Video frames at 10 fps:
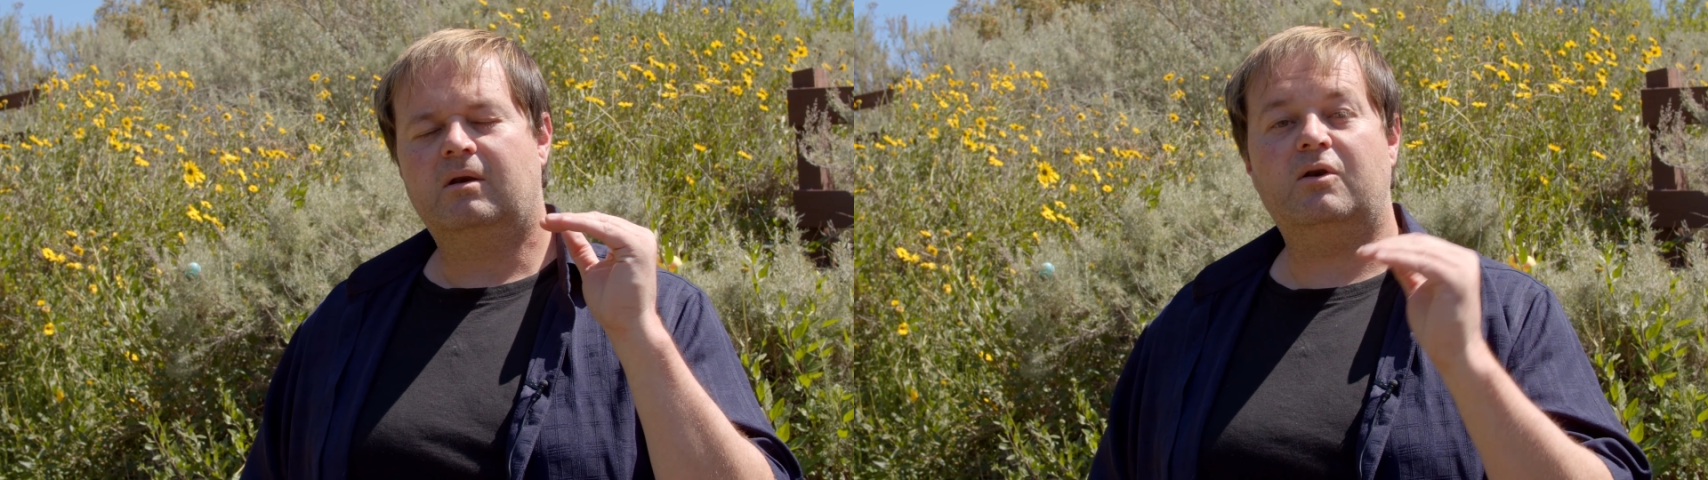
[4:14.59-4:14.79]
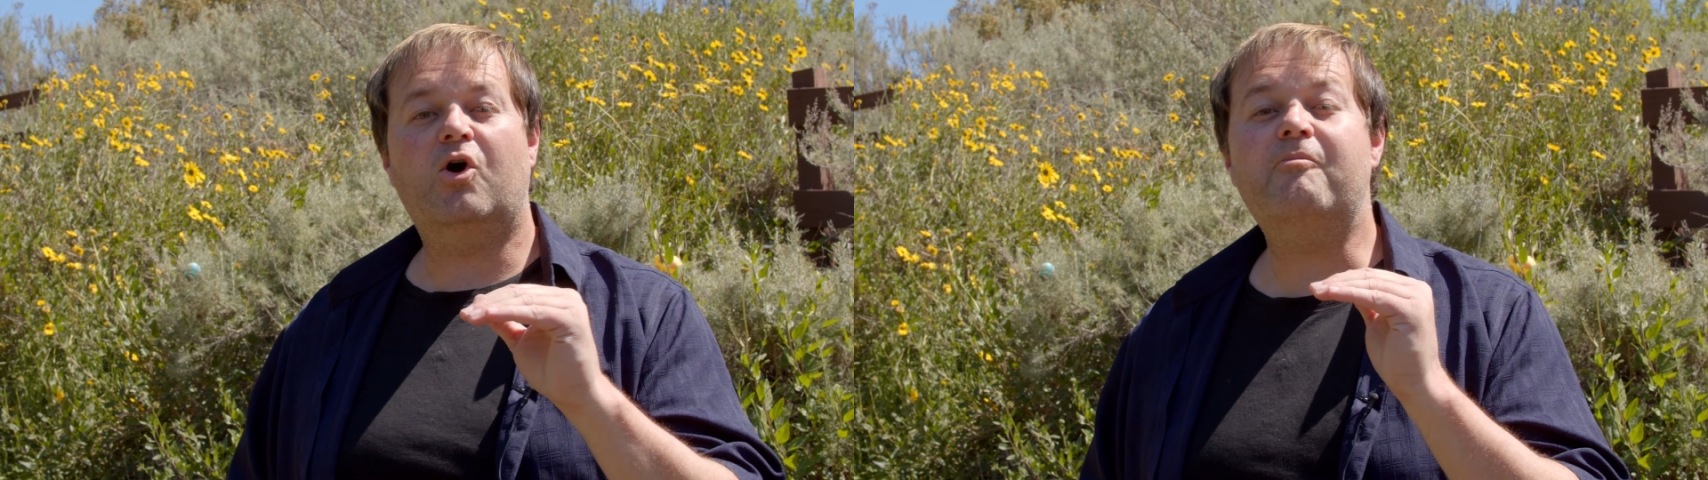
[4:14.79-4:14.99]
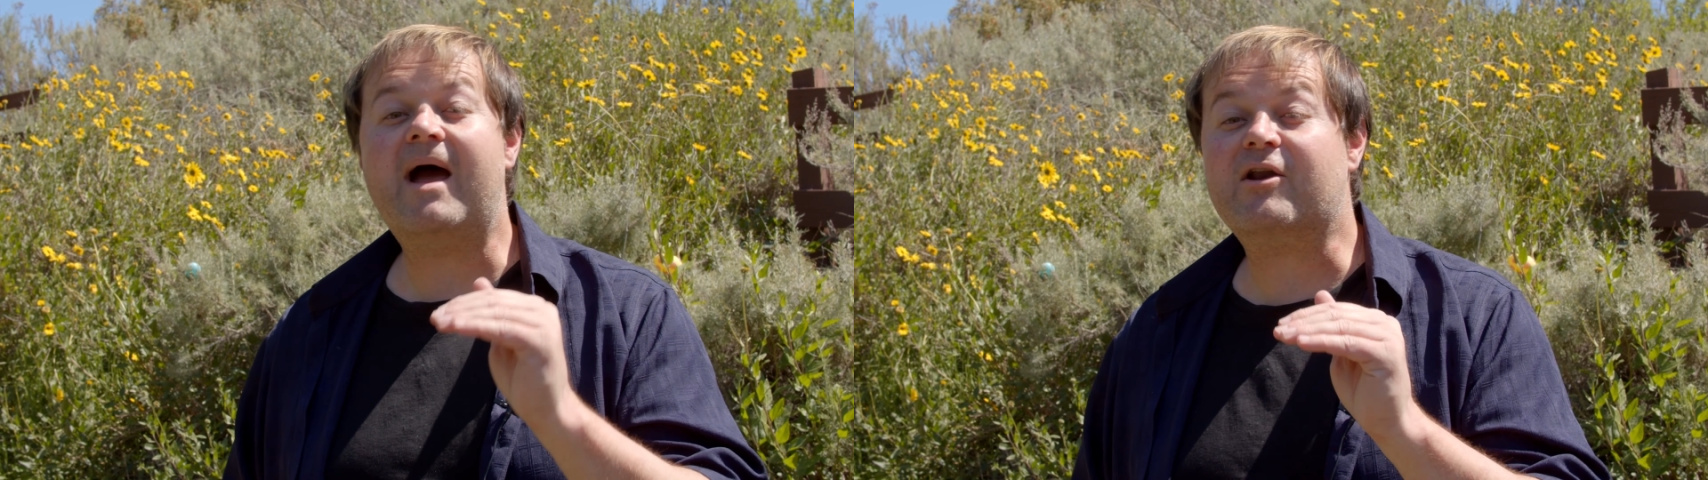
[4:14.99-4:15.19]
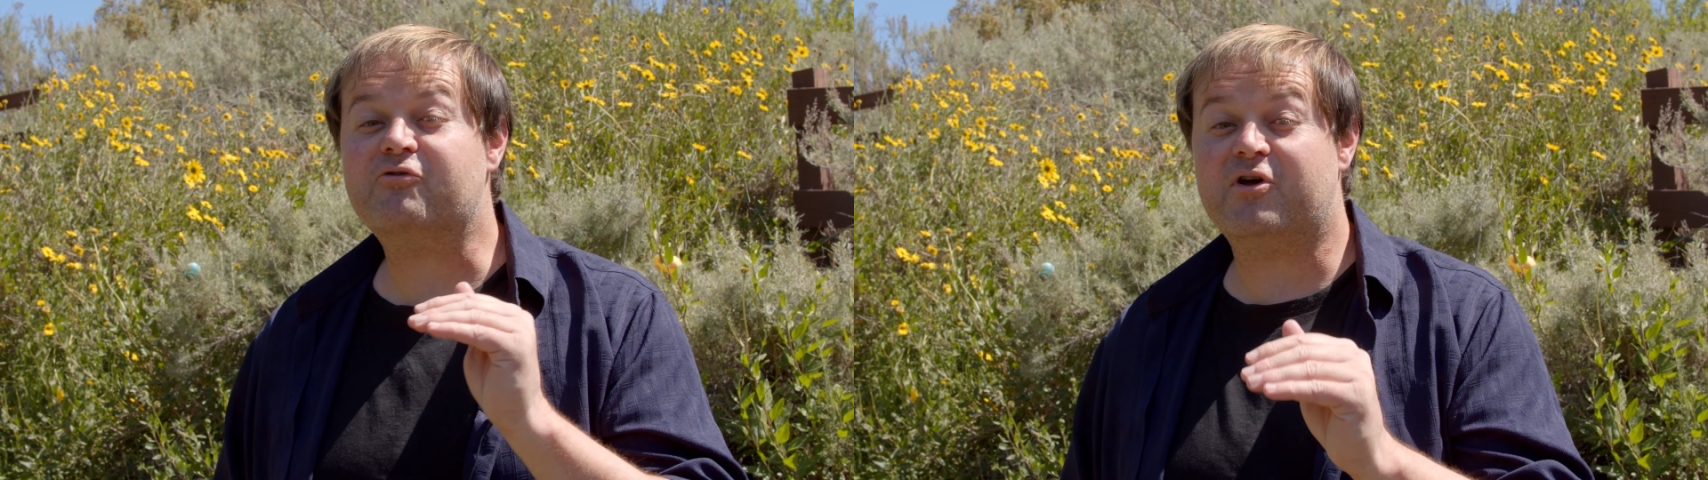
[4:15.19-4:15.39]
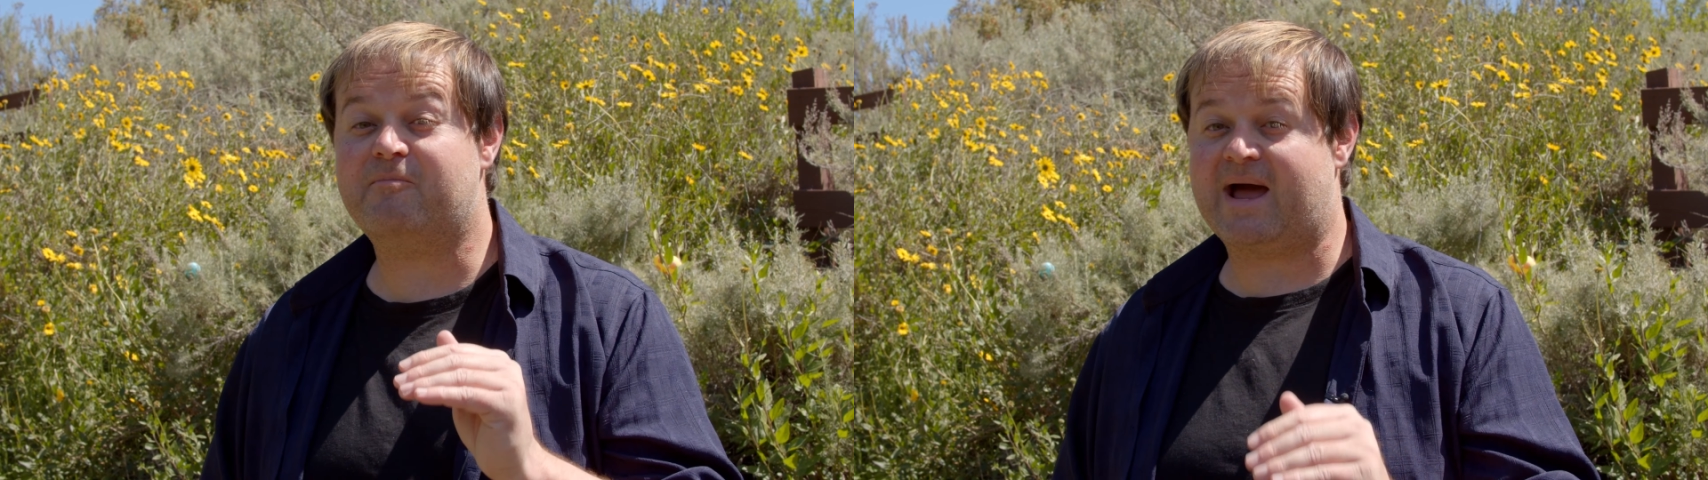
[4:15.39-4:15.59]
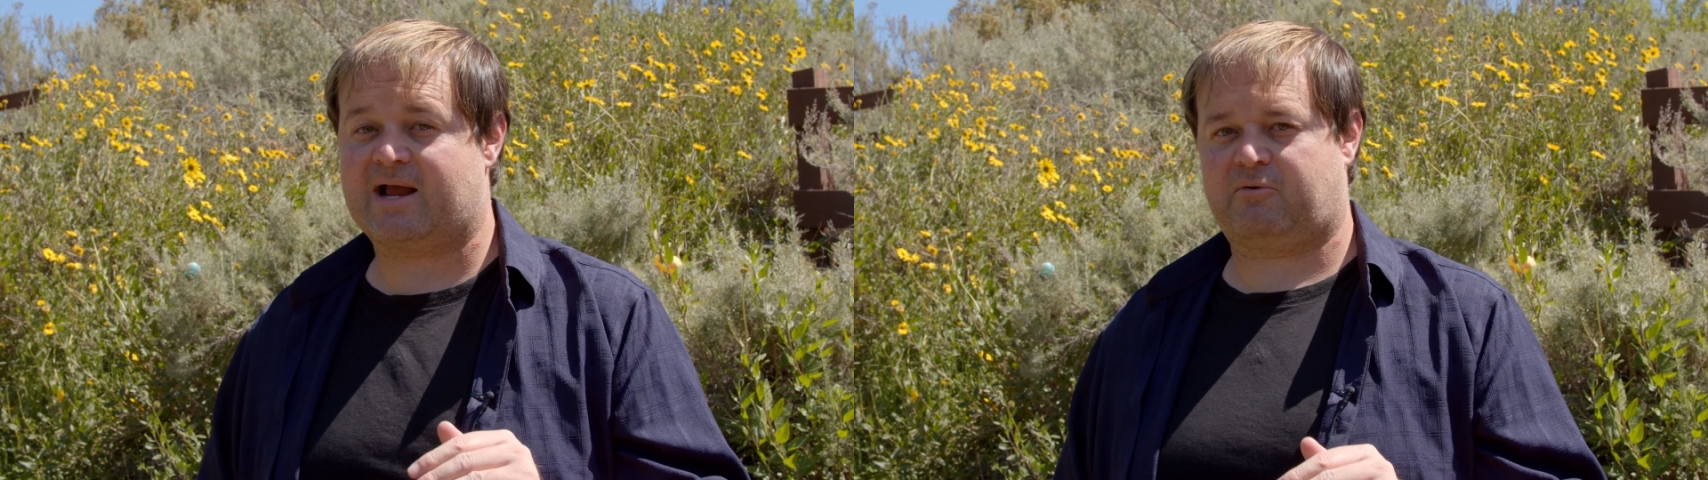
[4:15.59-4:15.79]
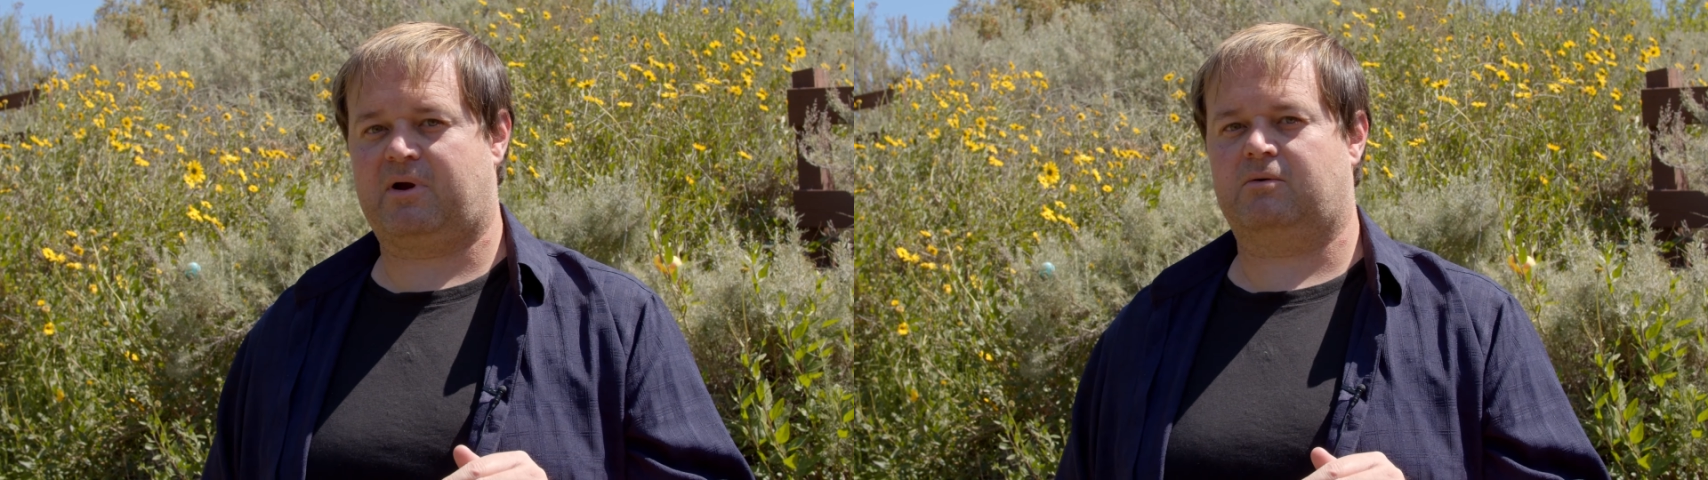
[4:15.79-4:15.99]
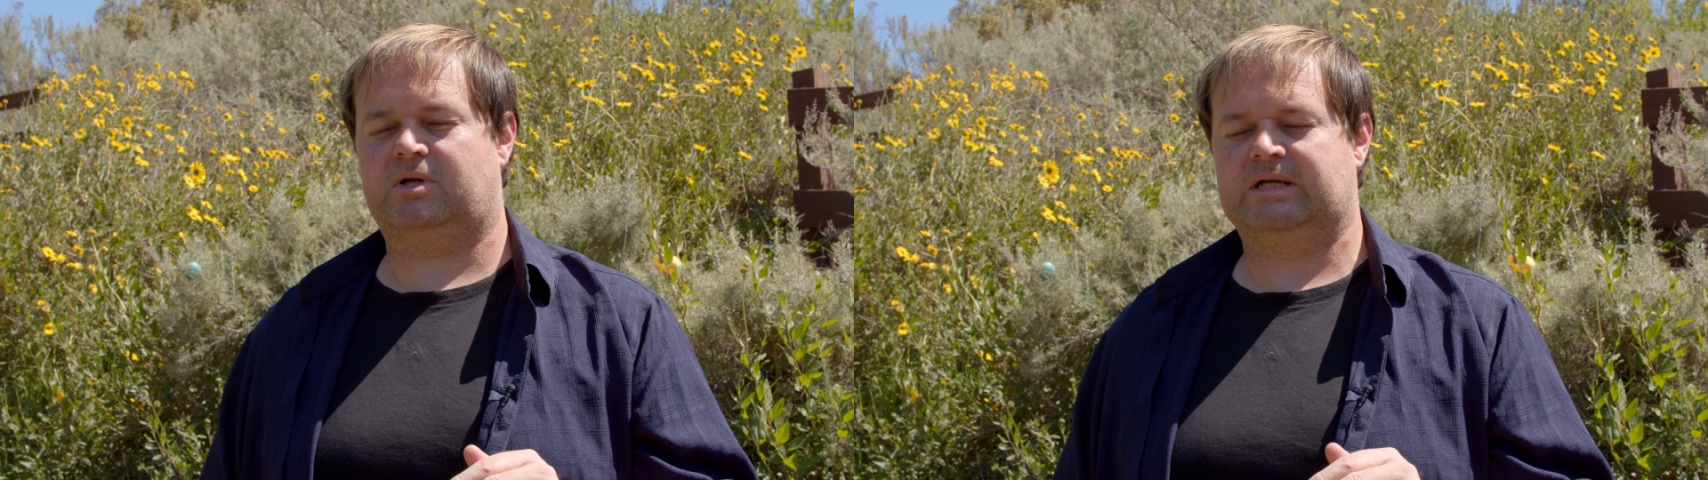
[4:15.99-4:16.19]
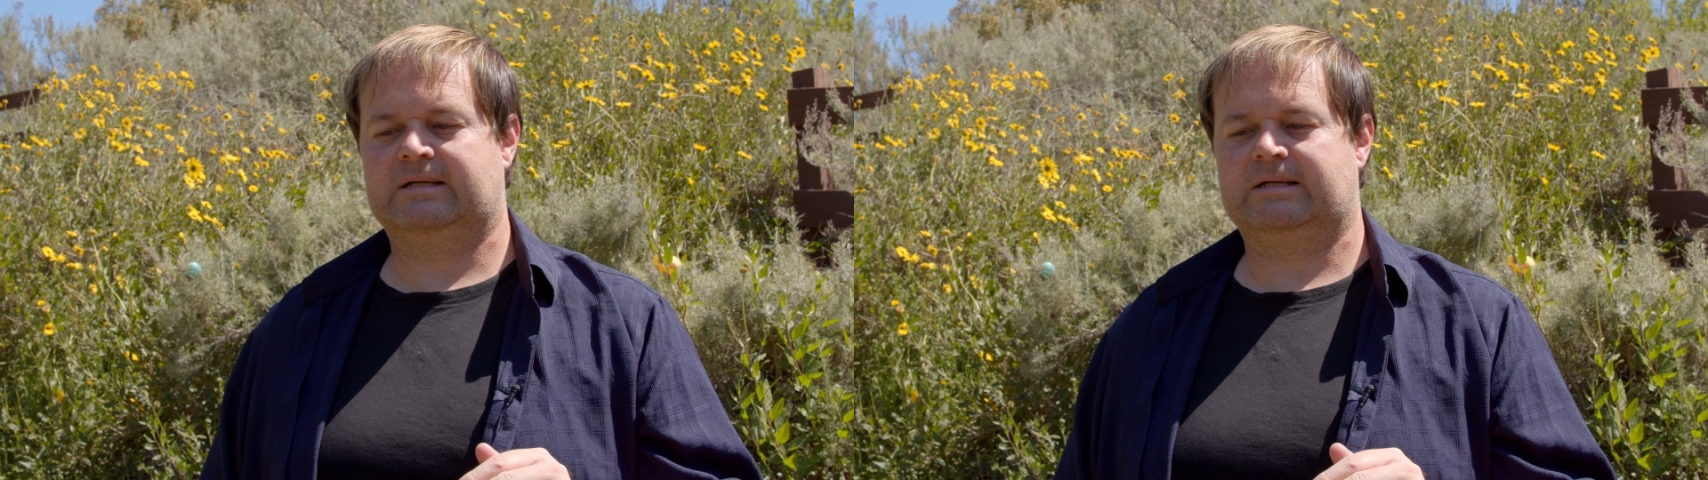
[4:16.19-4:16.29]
no matter their background,